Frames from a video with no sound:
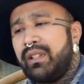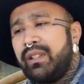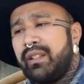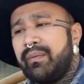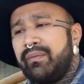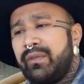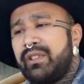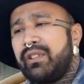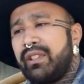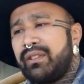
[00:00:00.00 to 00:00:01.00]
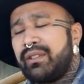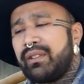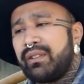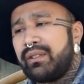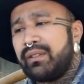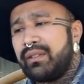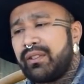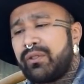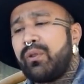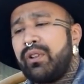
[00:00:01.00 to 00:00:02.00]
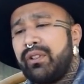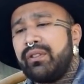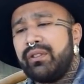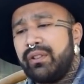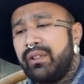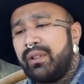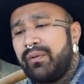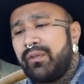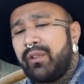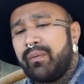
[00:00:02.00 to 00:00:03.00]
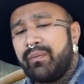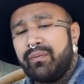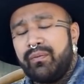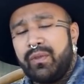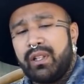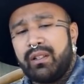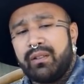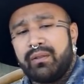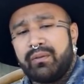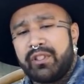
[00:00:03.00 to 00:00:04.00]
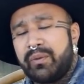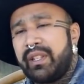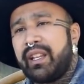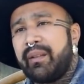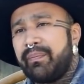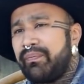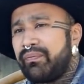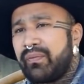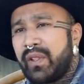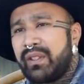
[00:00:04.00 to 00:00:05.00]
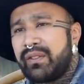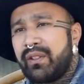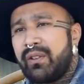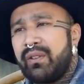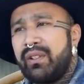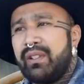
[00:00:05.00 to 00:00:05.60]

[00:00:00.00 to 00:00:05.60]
the soil from which we came. And so,